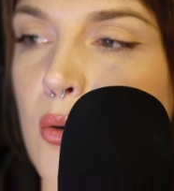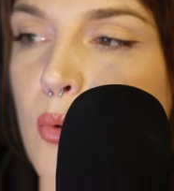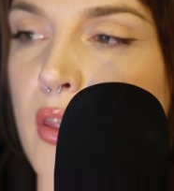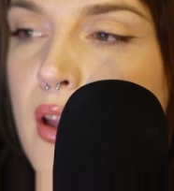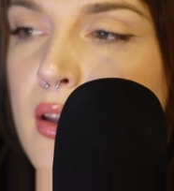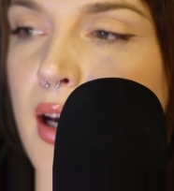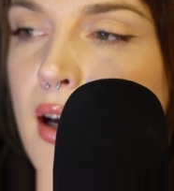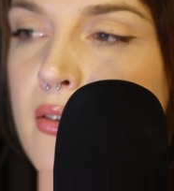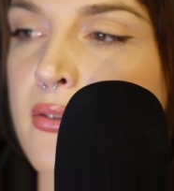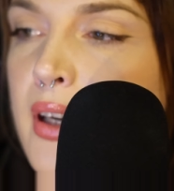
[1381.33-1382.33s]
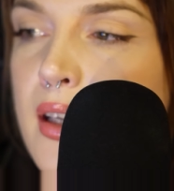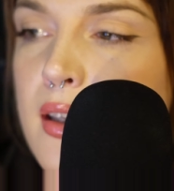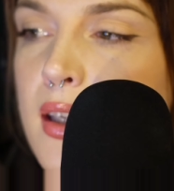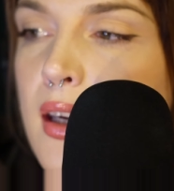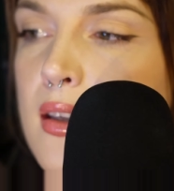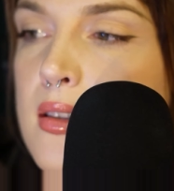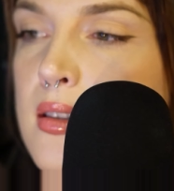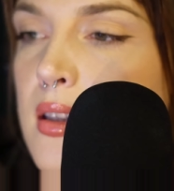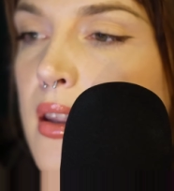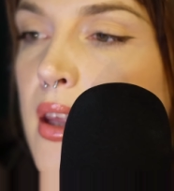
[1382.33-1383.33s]
With a laugh and a
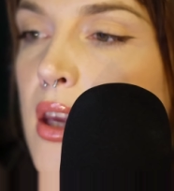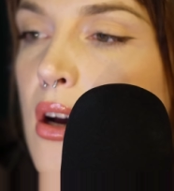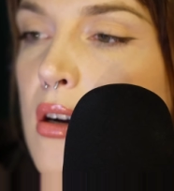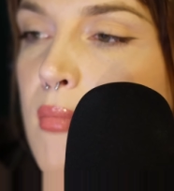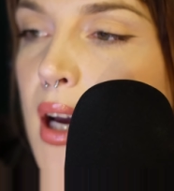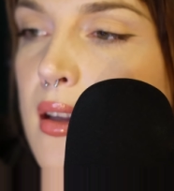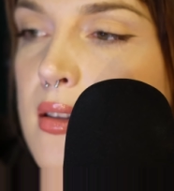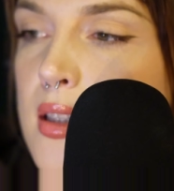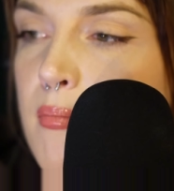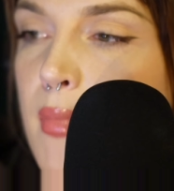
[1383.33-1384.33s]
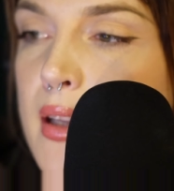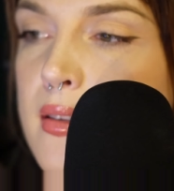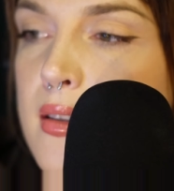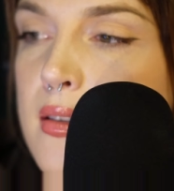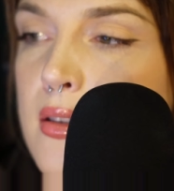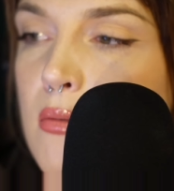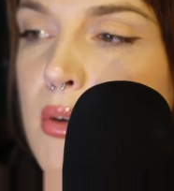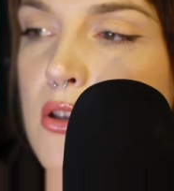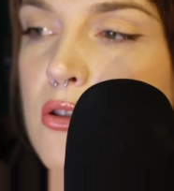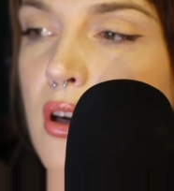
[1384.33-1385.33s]
kiss, the young man submitted to be
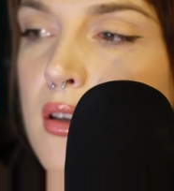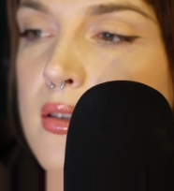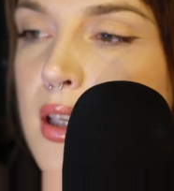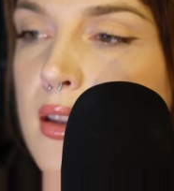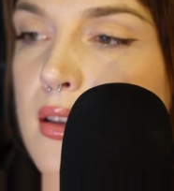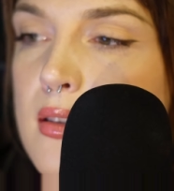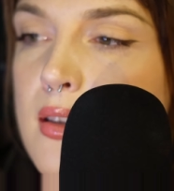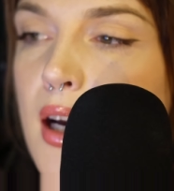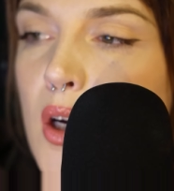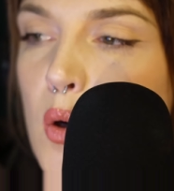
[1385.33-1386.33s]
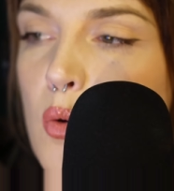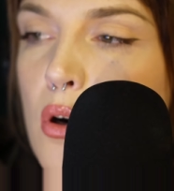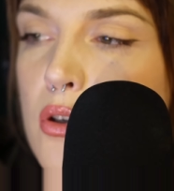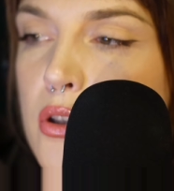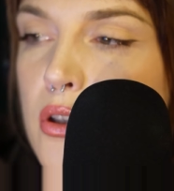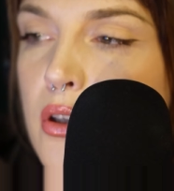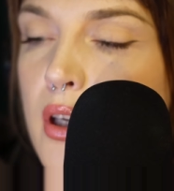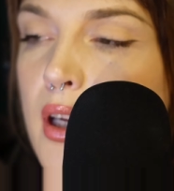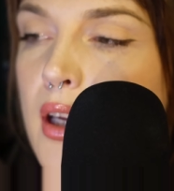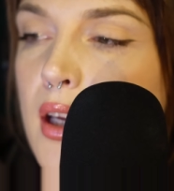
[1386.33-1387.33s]
shut in this narrow quarter,
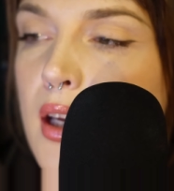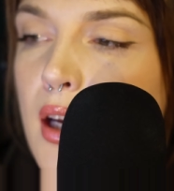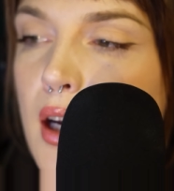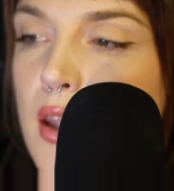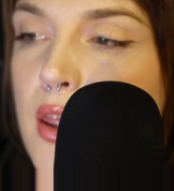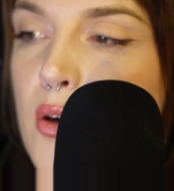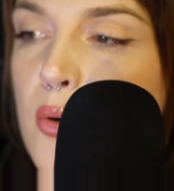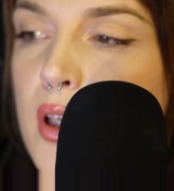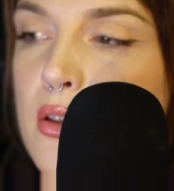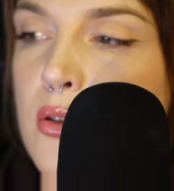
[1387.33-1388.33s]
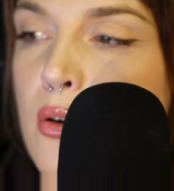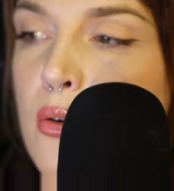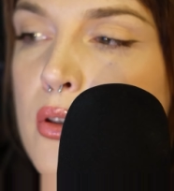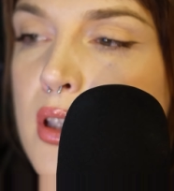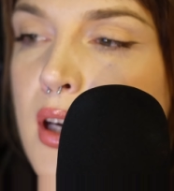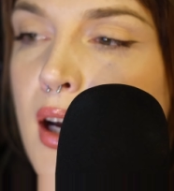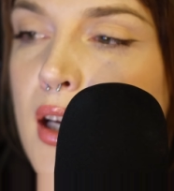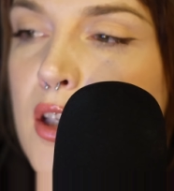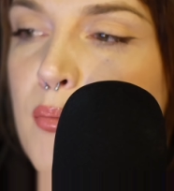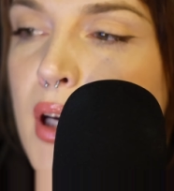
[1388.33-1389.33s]
and throwing his coat and hat
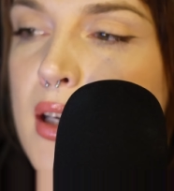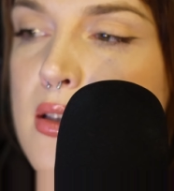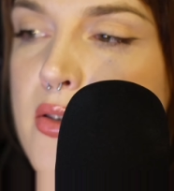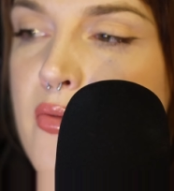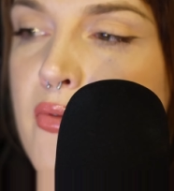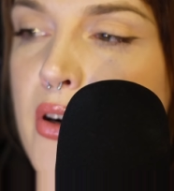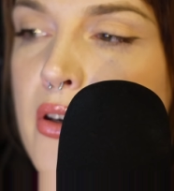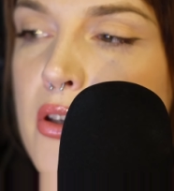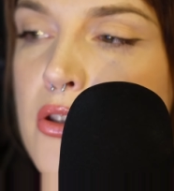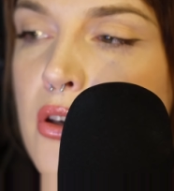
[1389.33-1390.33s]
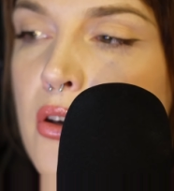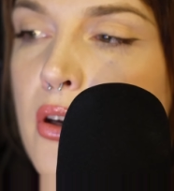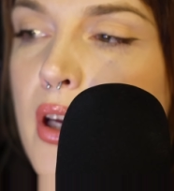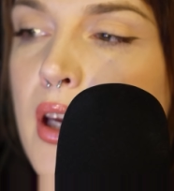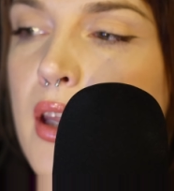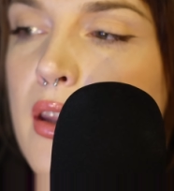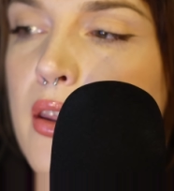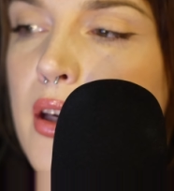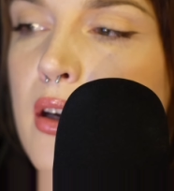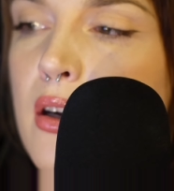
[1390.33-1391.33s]
behind some furniture,
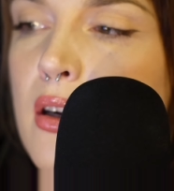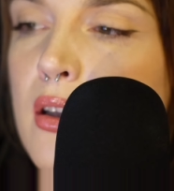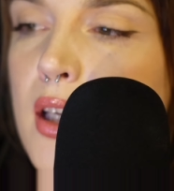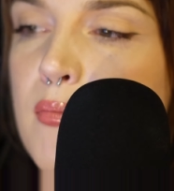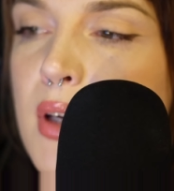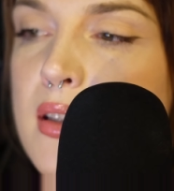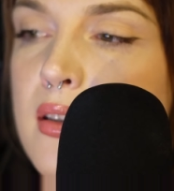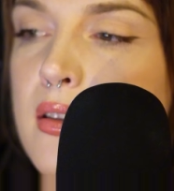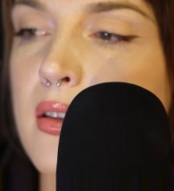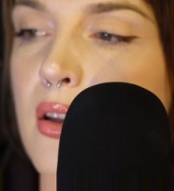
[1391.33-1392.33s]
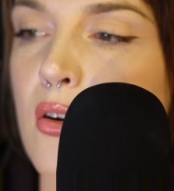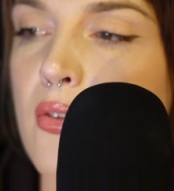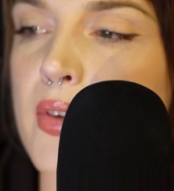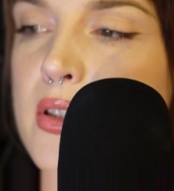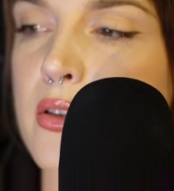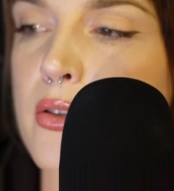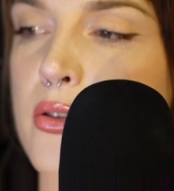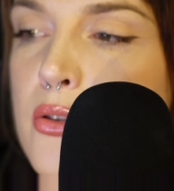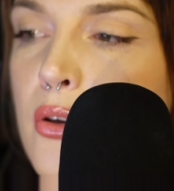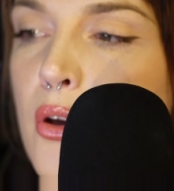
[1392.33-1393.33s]
the girl admitted the
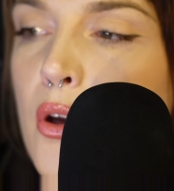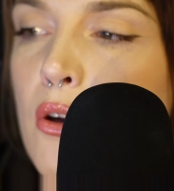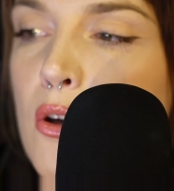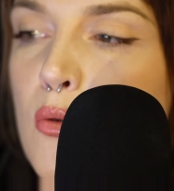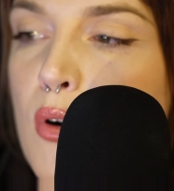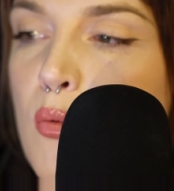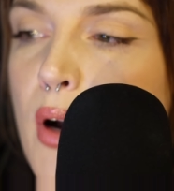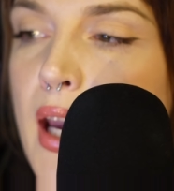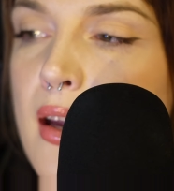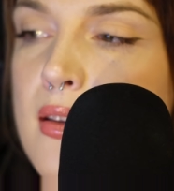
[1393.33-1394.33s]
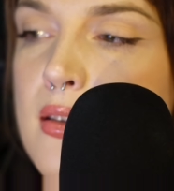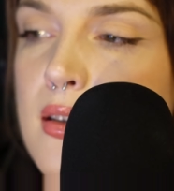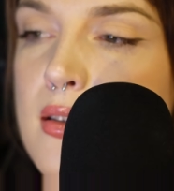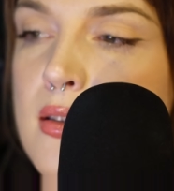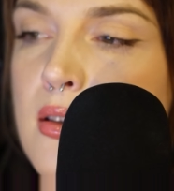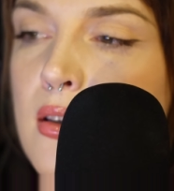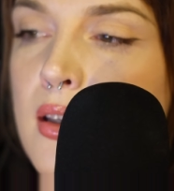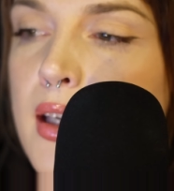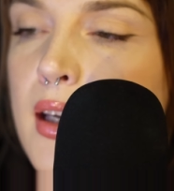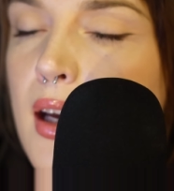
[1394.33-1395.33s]
officers, who were wet and
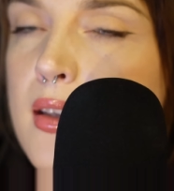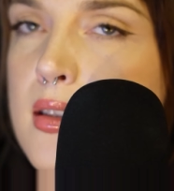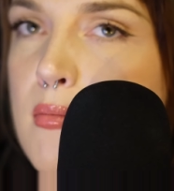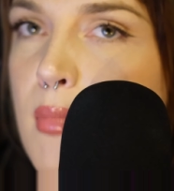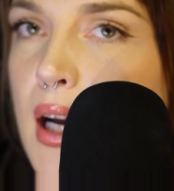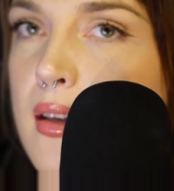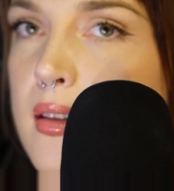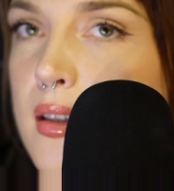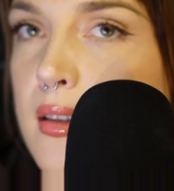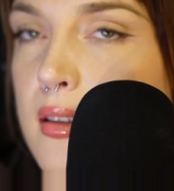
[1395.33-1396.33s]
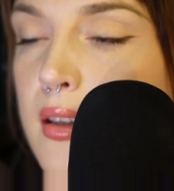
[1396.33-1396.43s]
surly and demanded